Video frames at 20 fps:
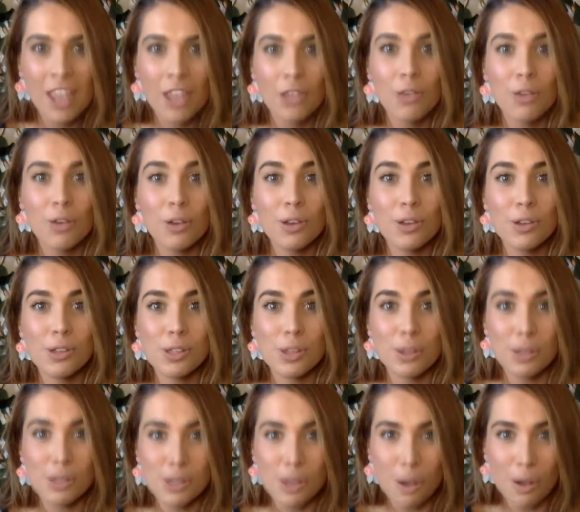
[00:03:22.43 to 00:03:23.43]
you could use
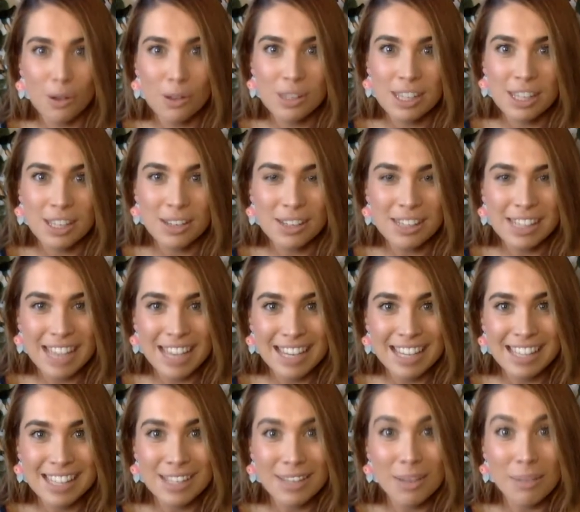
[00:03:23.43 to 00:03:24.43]
your dolls and your
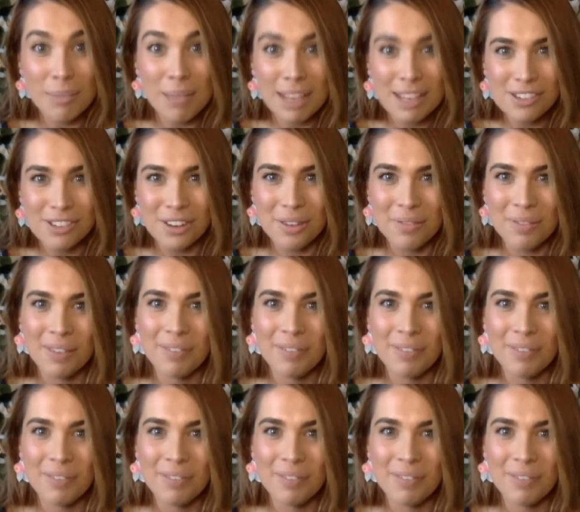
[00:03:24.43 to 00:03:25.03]
teddies in your bedroom.